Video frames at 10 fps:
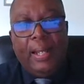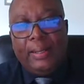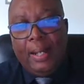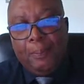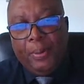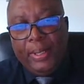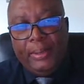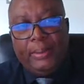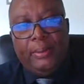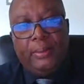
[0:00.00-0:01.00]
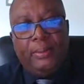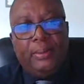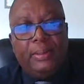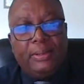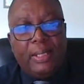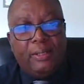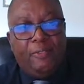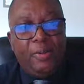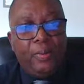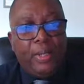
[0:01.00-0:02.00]
At that point, the
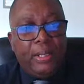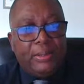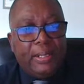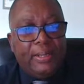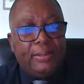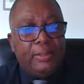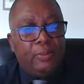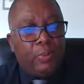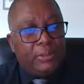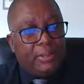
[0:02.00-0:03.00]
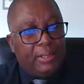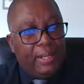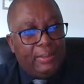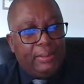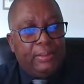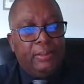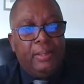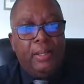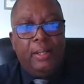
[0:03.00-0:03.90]
Center for Nuclear Sciences was selected